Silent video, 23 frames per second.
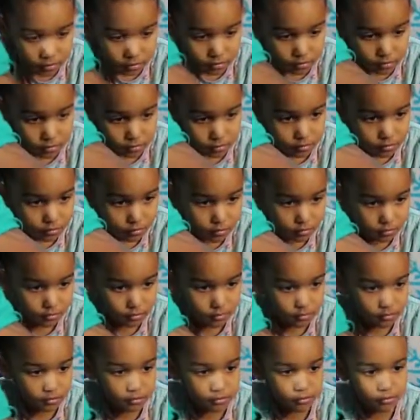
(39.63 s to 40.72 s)

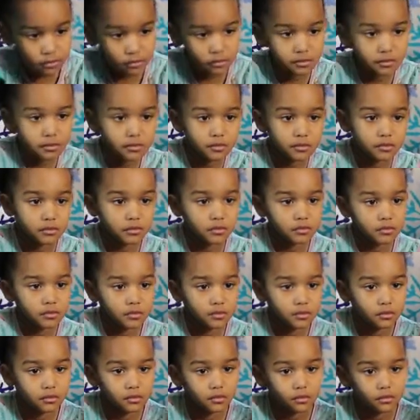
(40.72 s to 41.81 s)

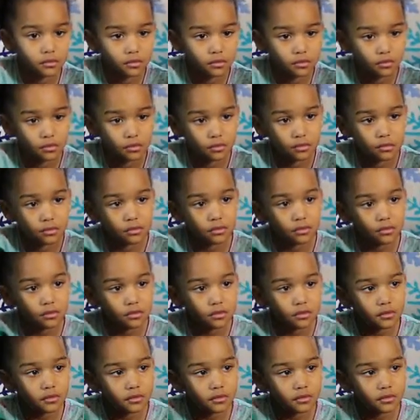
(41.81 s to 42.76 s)
[no speech]